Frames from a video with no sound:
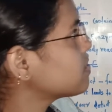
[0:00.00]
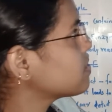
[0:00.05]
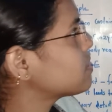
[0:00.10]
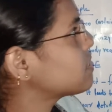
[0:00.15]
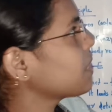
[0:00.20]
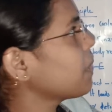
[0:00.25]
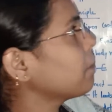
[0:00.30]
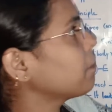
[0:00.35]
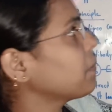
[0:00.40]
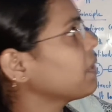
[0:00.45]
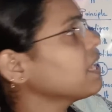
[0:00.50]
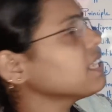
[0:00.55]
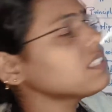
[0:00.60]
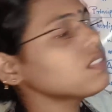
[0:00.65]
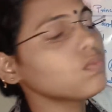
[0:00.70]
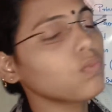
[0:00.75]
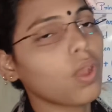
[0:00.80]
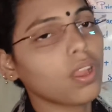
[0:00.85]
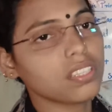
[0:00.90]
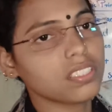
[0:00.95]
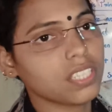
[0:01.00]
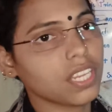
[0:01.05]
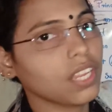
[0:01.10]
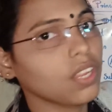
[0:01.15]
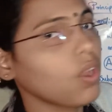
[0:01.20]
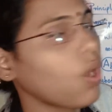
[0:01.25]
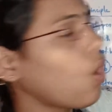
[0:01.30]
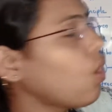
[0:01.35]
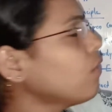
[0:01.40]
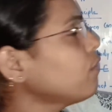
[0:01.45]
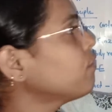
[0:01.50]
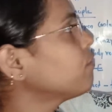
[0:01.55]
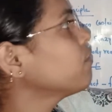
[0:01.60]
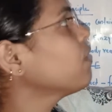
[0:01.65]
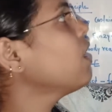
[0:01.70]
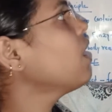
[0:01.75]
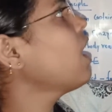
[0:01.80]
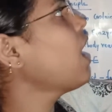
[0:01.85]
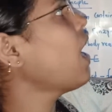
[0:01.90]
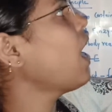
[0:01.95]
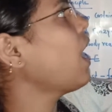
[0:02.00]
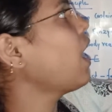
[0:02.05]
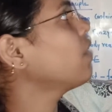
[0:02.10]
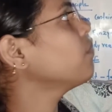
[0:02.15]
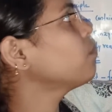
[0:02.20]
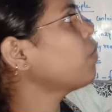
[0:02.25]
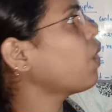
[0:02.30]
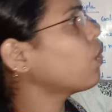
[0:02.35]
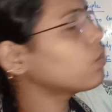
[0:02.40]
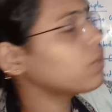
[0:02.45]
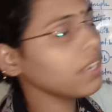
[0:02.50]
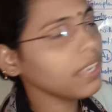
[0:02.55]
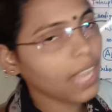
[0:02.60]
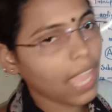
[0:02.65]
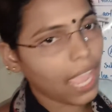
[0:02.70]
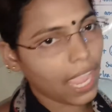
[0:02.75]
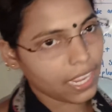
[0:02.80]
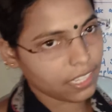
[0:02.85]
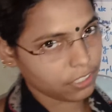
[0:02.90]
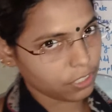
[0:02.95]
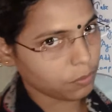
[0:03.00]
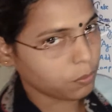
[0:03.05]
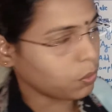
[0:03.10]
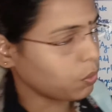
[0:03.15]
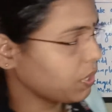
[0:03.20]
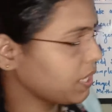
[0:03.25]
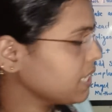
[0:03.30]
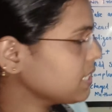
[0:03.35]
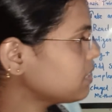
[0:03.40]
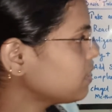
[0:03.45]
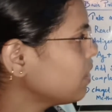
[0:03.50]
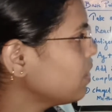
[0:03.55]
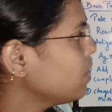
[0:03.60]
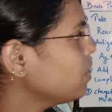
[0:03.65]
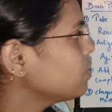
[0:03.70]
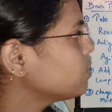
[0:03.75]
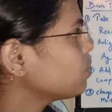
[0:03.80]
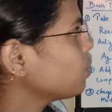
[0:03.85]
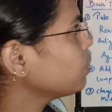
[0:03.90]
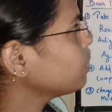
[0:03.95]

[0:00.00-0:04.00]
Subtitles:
step is washing of unbounded antibodies. So